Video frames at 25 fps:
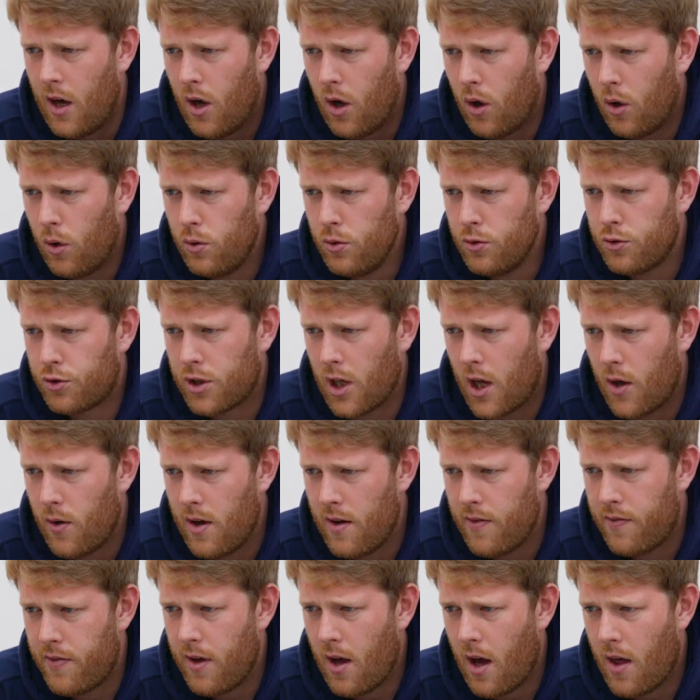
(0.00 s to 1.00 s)
Also,
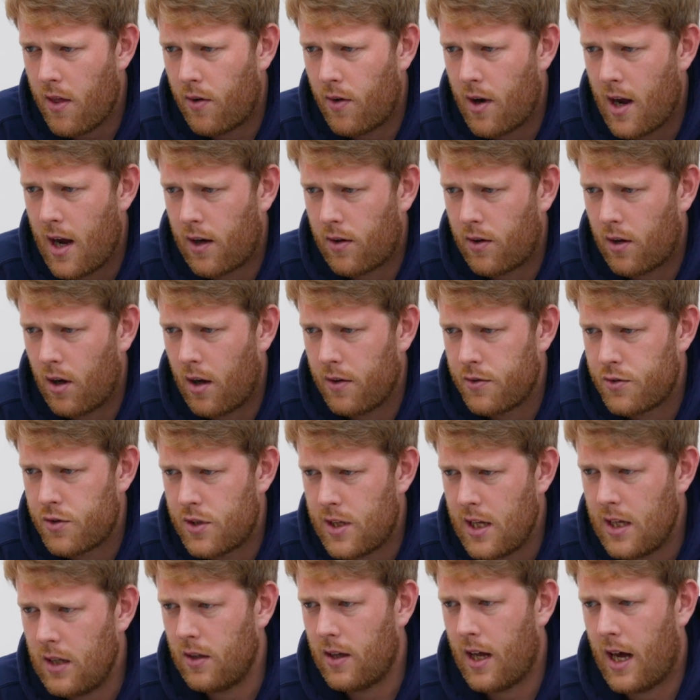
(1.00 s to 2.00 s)
if the other aircraft
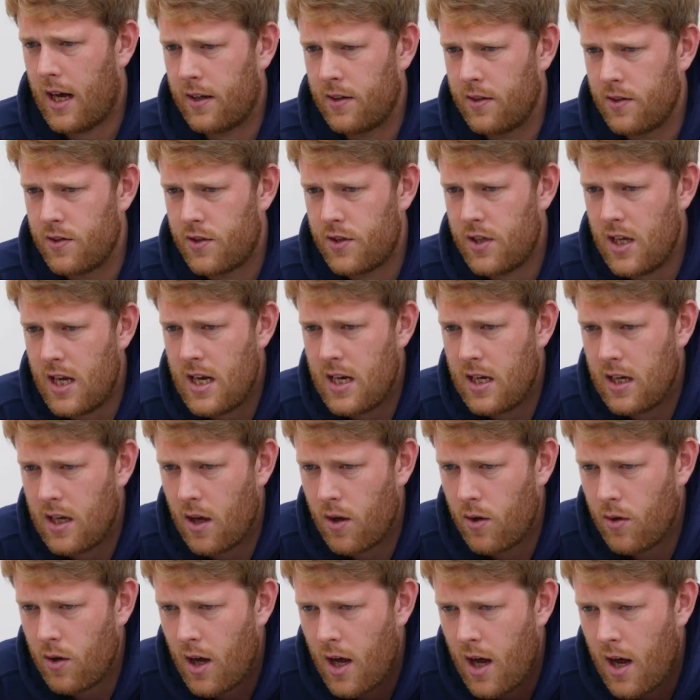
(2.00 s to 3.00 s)
still hadn't seen
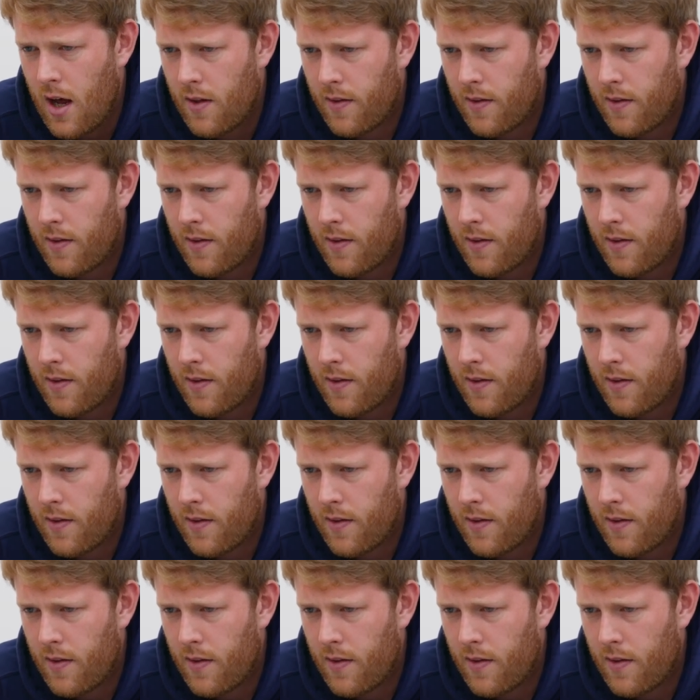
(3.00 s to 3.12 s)
you,